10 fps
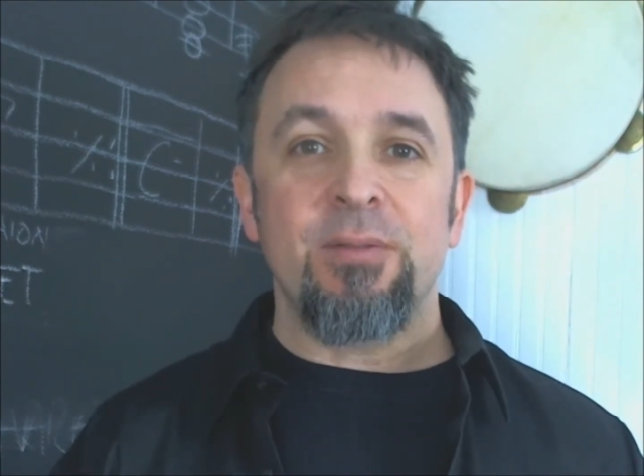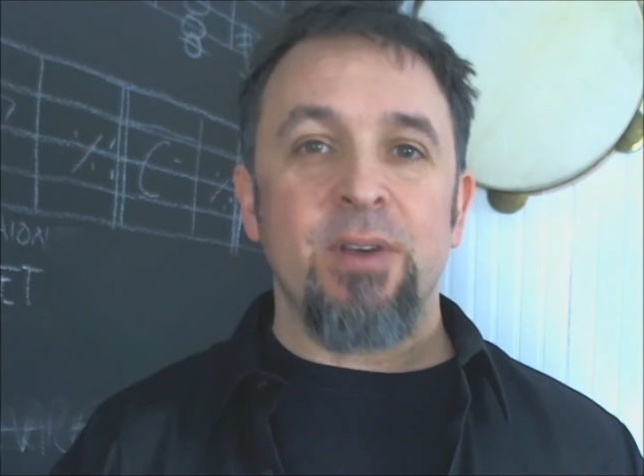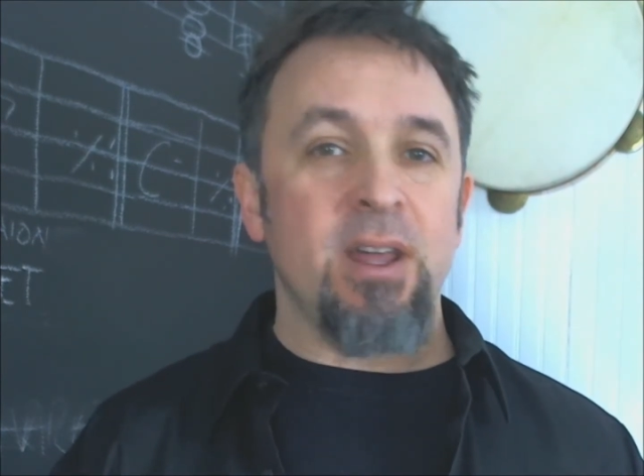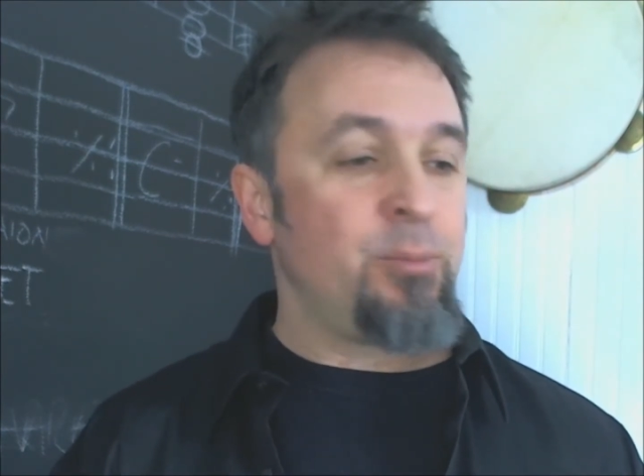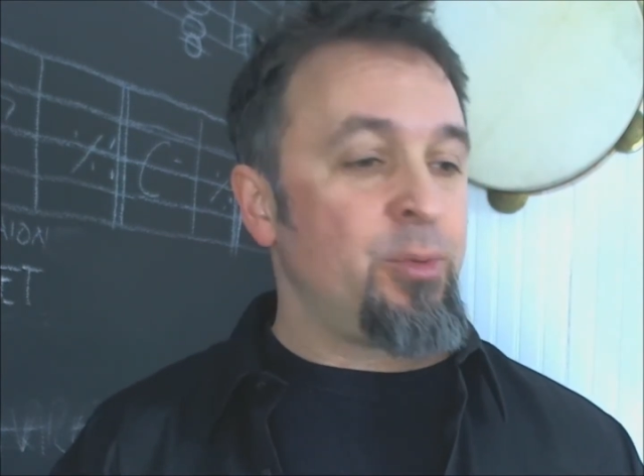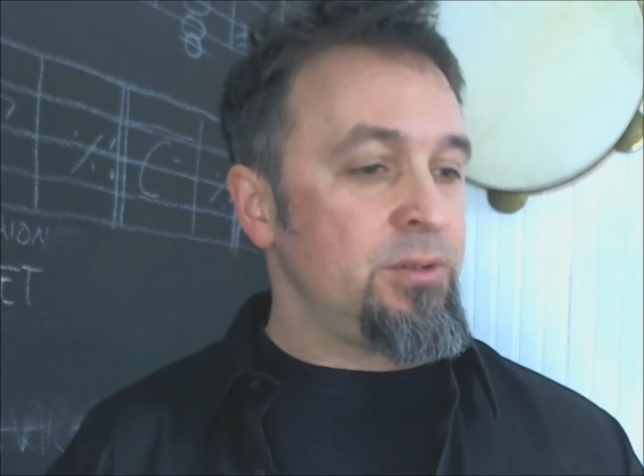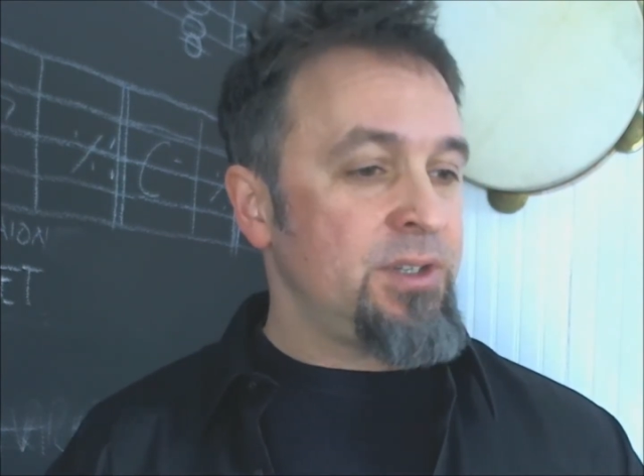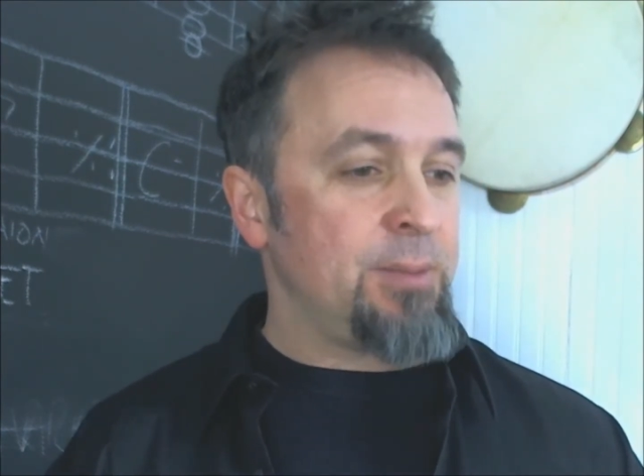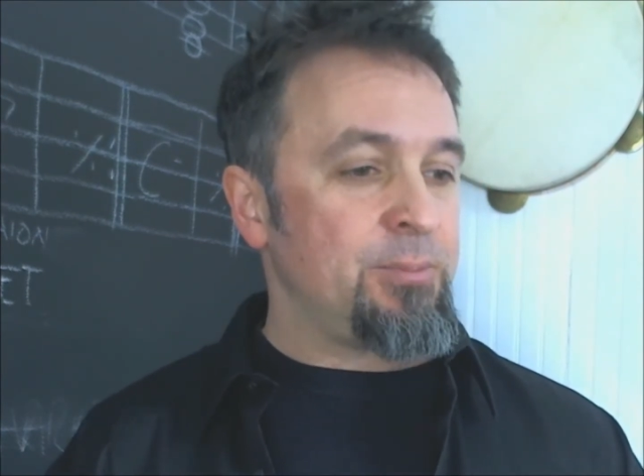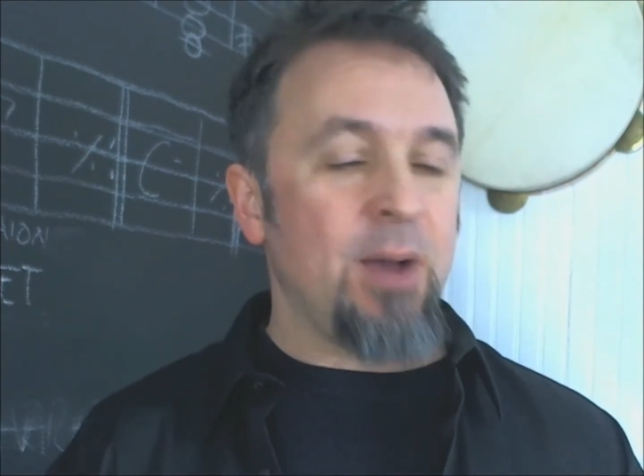I've got a
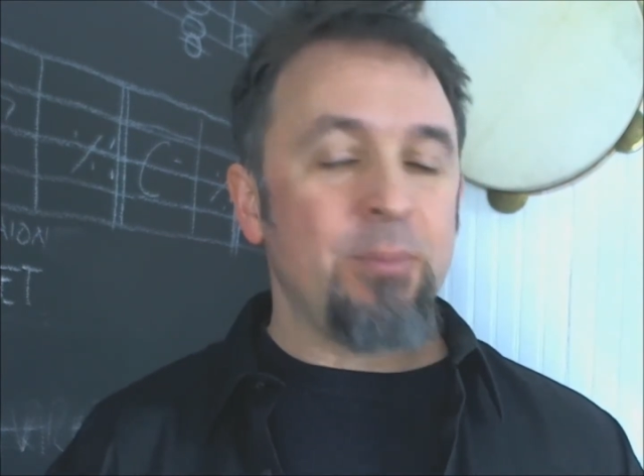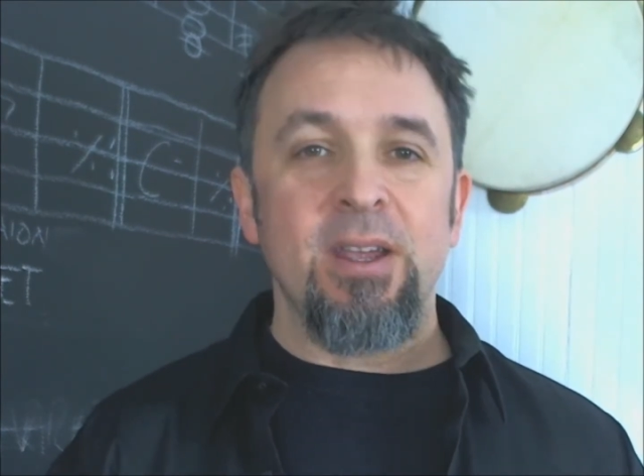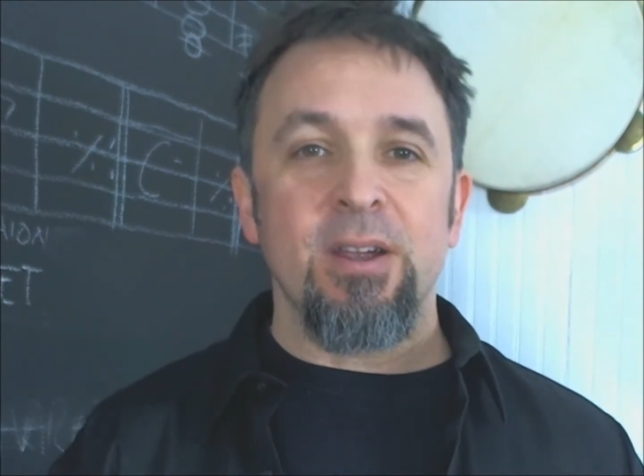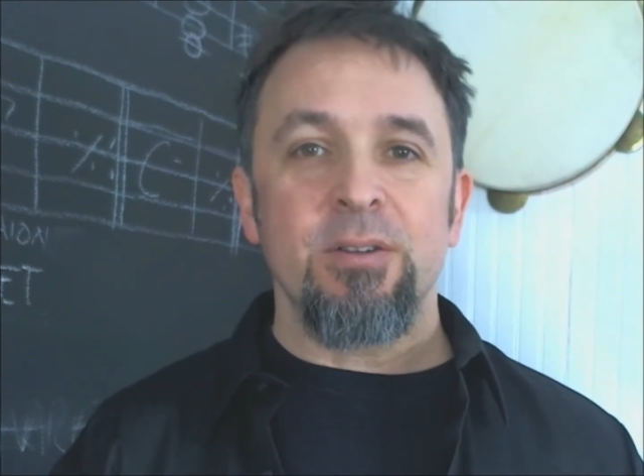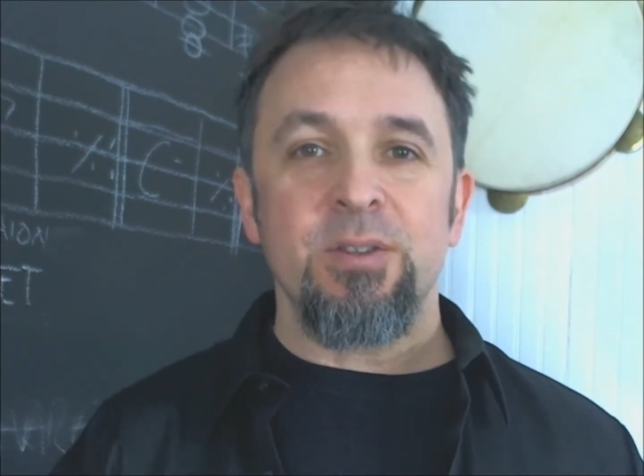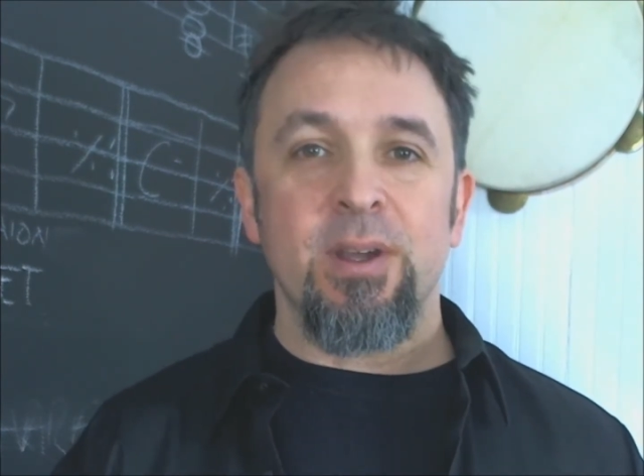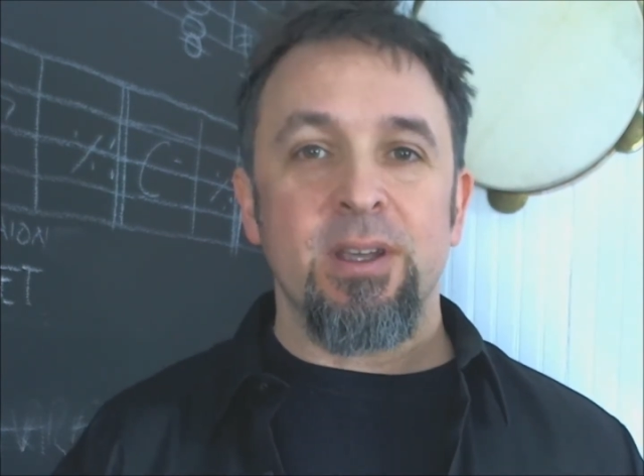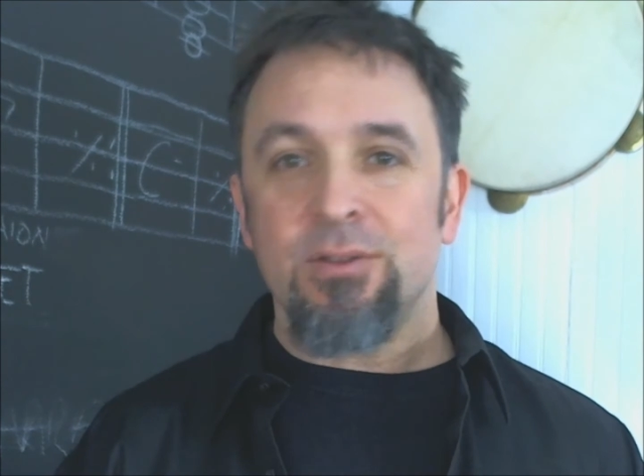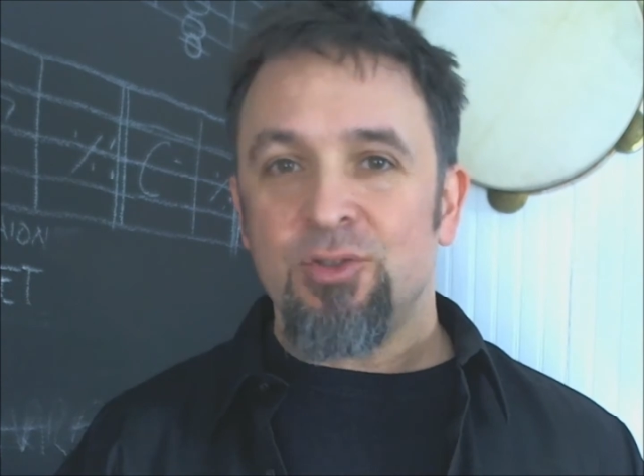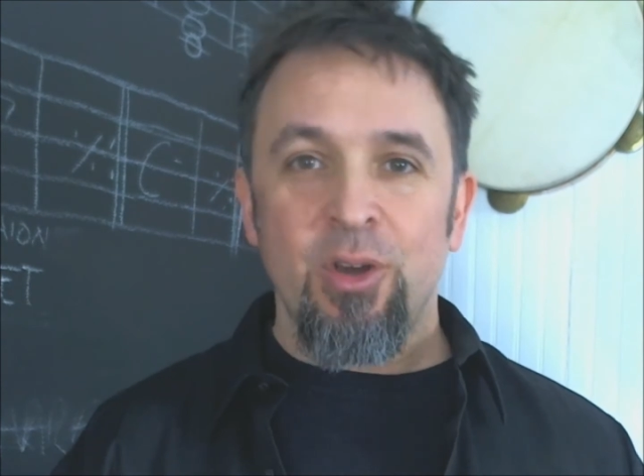prototype copy here so I
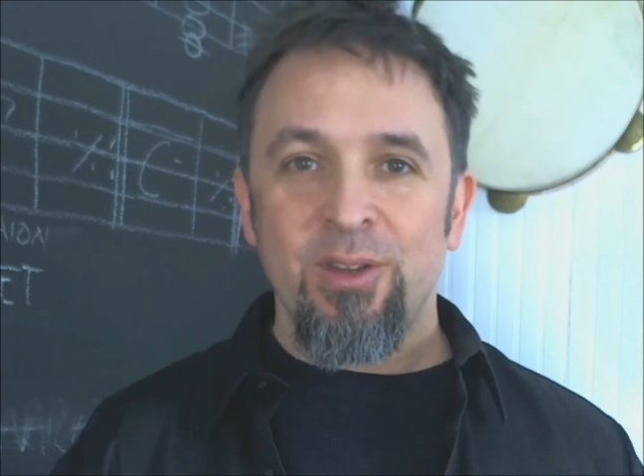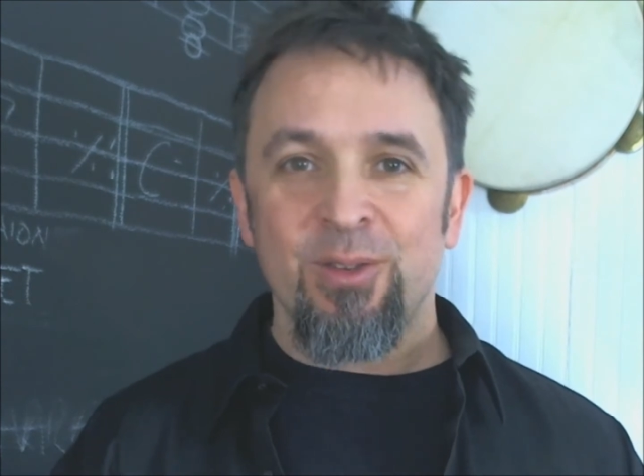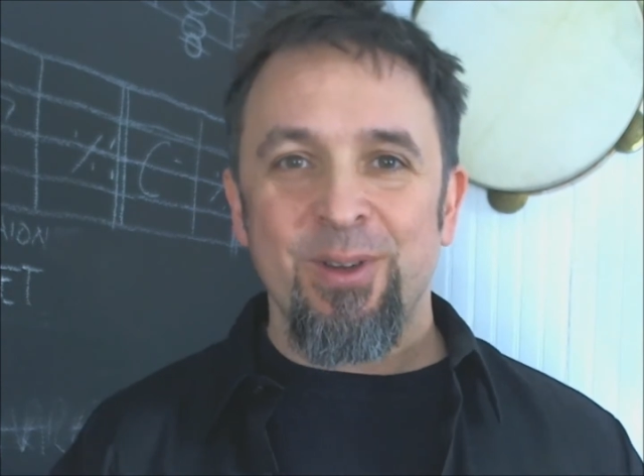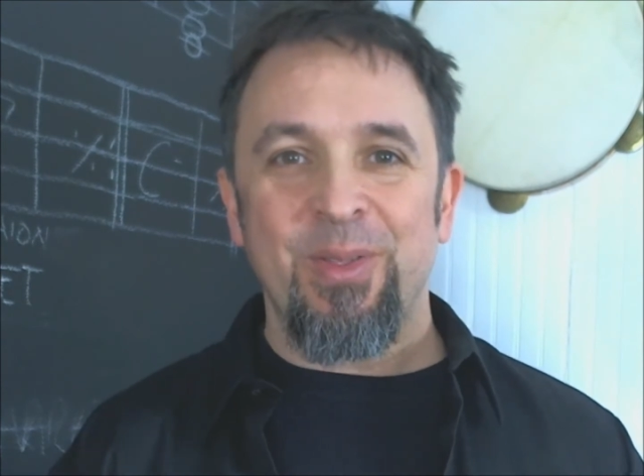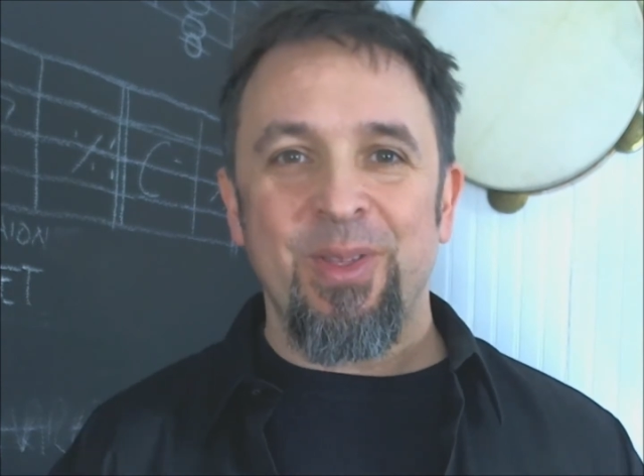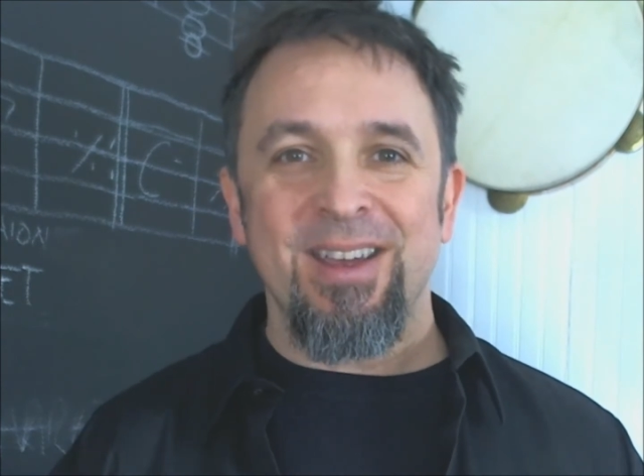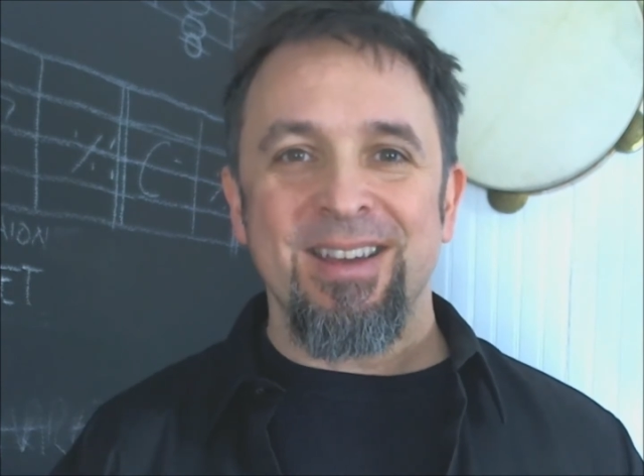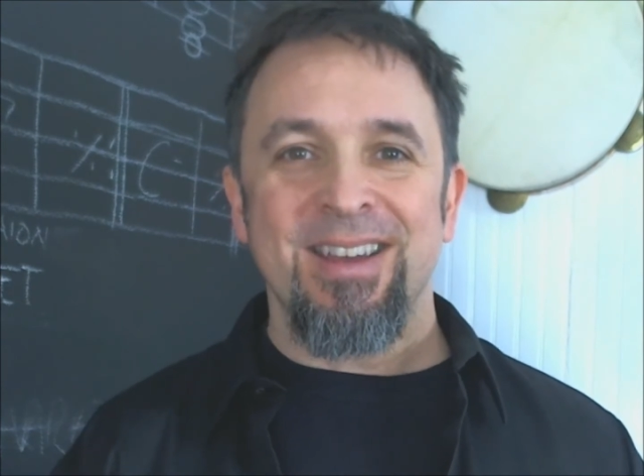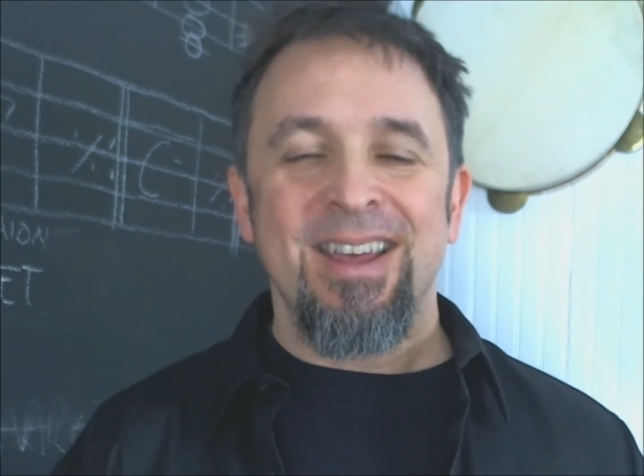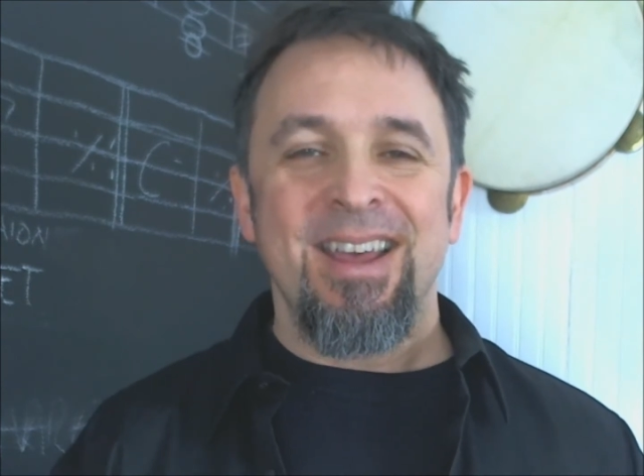can show you the real thing,